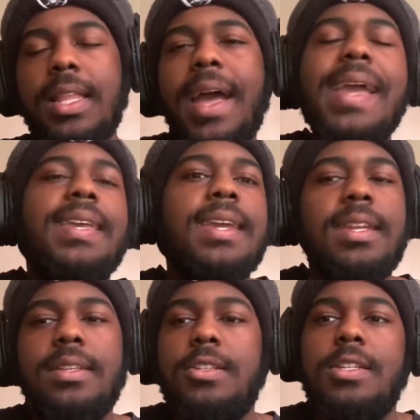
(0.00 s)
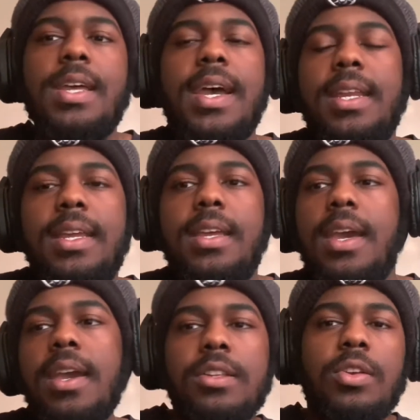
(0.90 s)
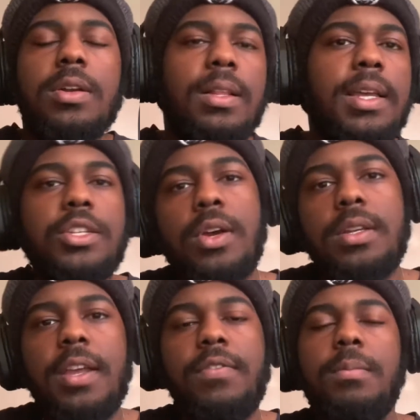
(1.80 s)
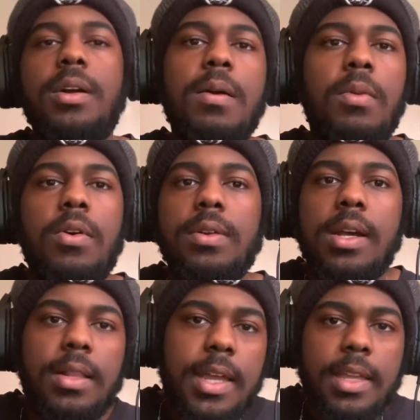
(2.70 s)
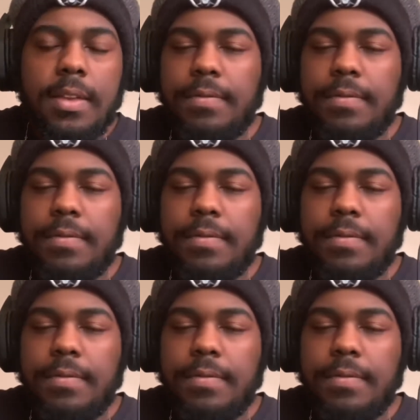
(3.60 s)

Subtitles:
Like, I get it, society is starting to look at y'all different, but come on now. Like,